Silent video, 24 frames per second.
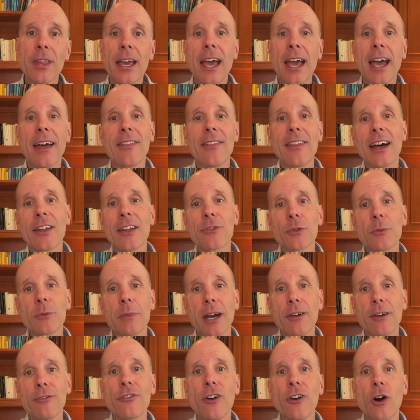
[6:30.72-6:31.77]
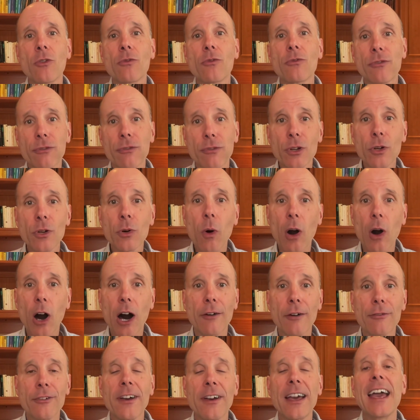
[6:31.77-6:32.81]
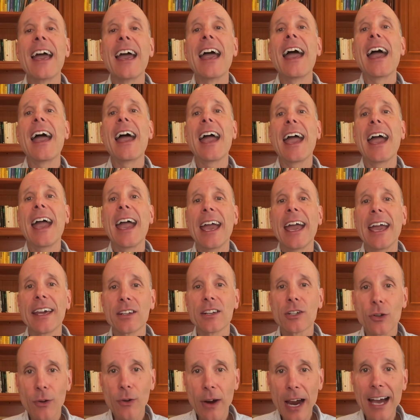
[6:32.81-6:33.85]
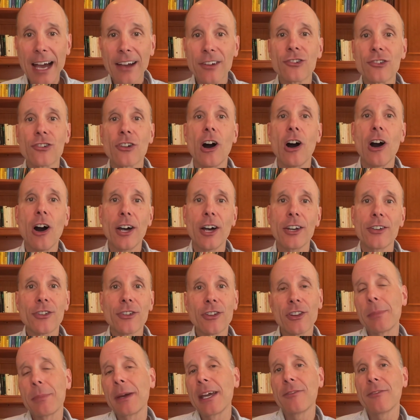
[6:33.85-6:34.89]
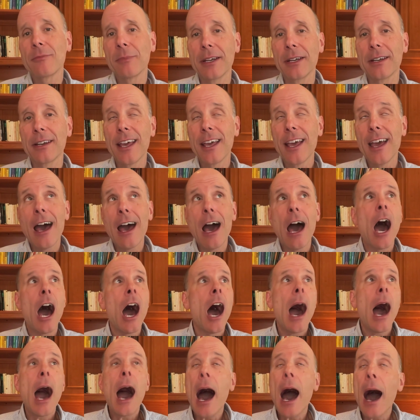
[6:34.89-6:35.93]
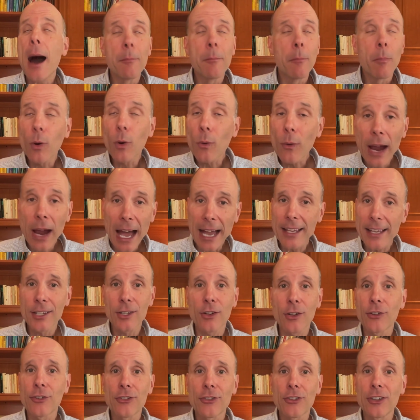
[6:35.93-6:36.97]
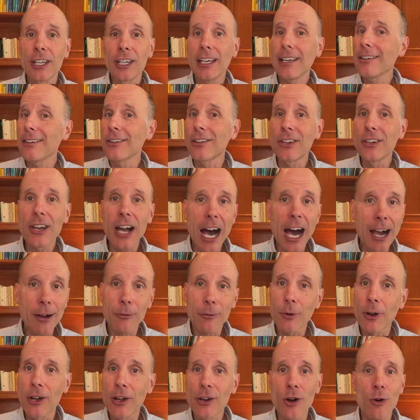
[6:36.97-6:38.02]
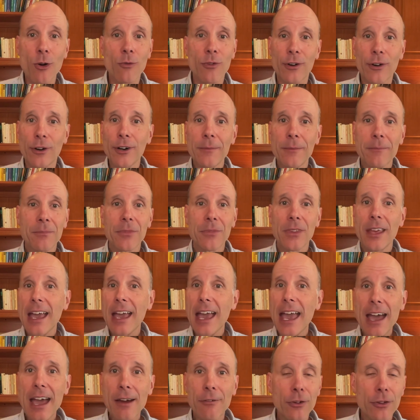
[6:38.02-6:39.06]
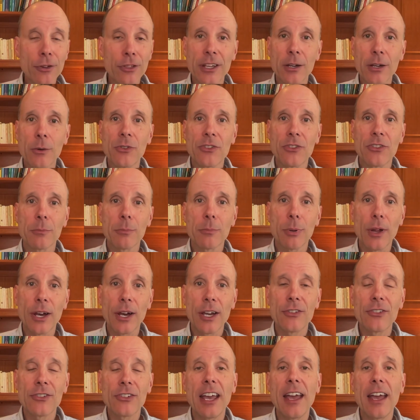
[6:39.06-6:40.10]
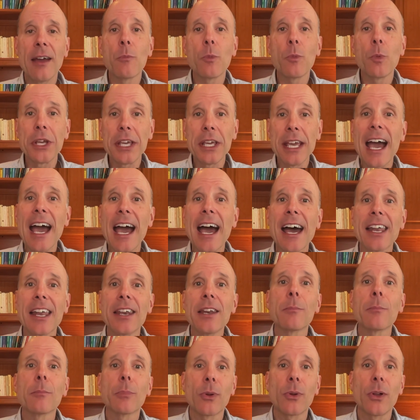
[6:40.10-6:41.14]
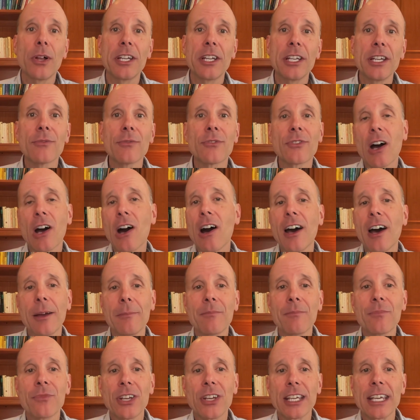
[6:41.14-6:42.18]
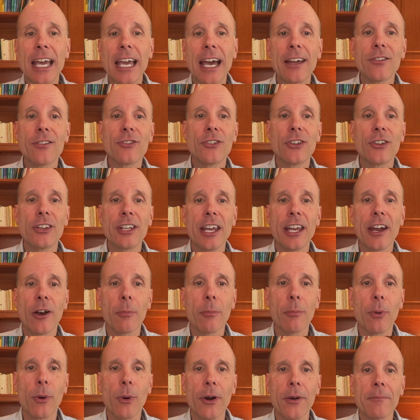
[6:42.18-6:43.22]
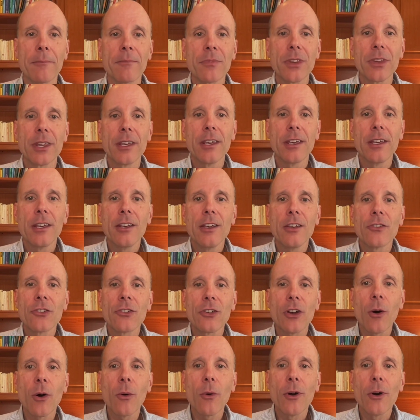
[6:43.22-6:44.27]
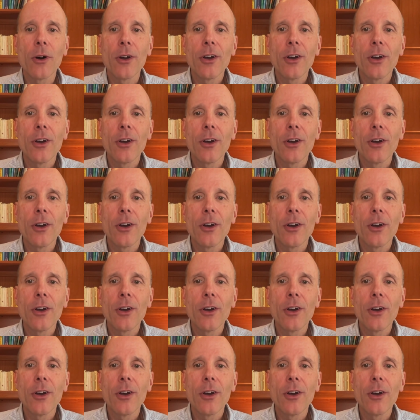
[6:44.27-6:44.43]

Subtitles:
And that's when my phone flew off and crashed onto the pavement. Miraculously, not run over. Everything was in place, and we had plenty of time to get to the airport. So,